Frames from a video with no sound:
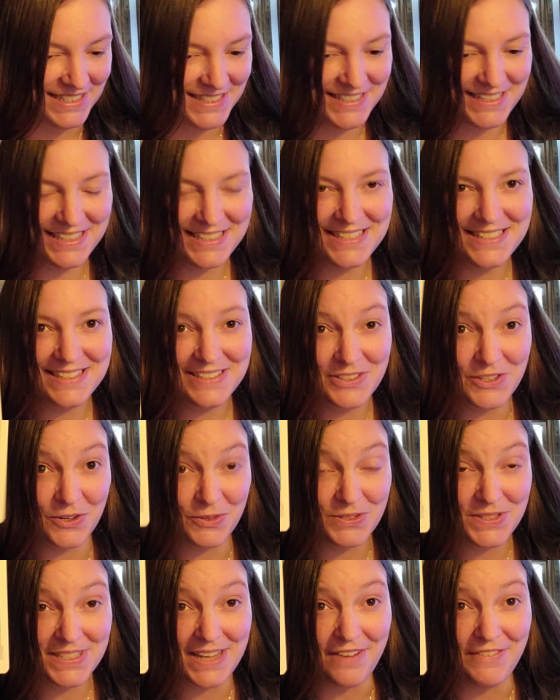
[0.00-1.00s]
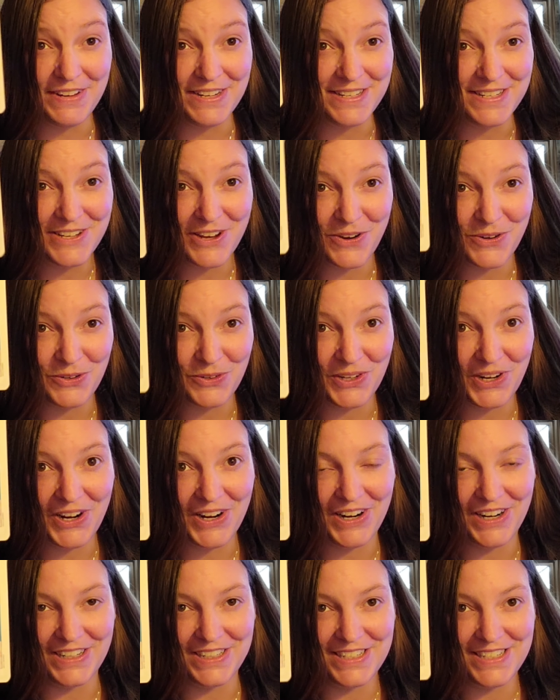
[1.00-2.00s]
7 total
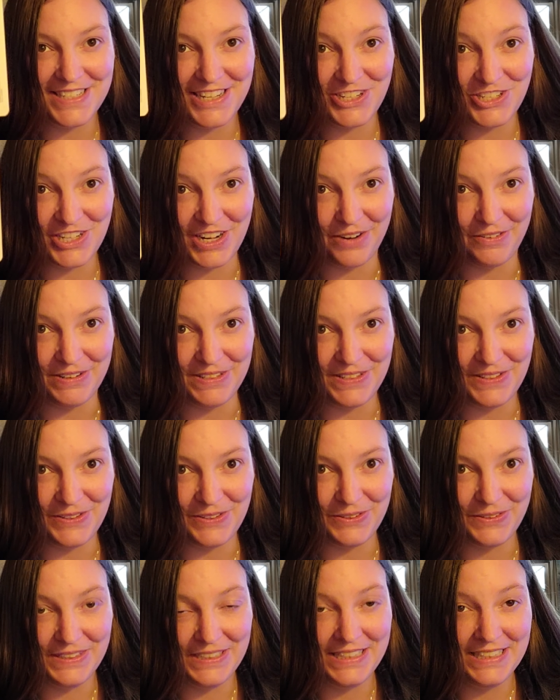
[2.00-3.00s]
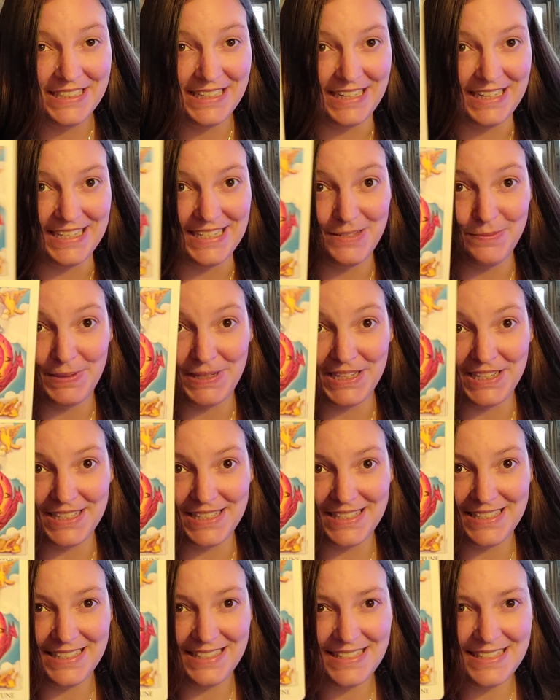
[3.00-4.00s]
cards to share with you guys,
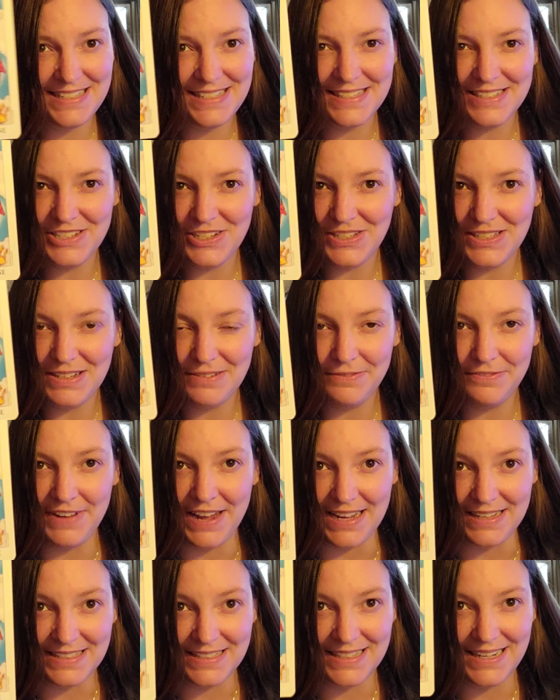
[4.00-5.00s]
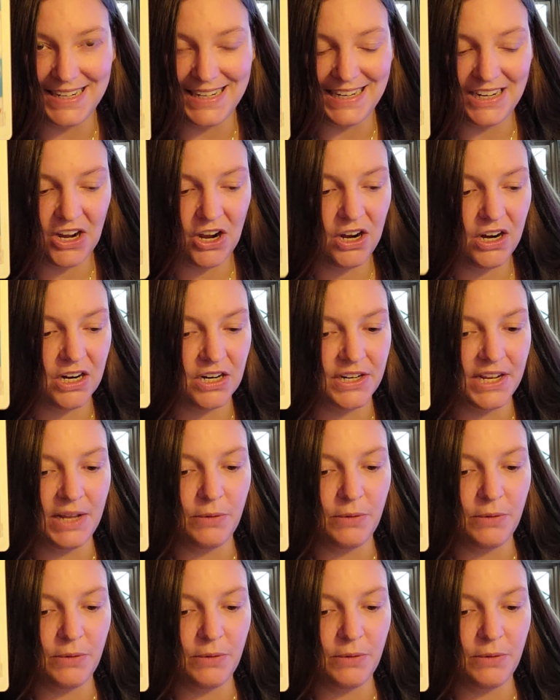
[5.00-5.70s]
because this is just a fascinating card.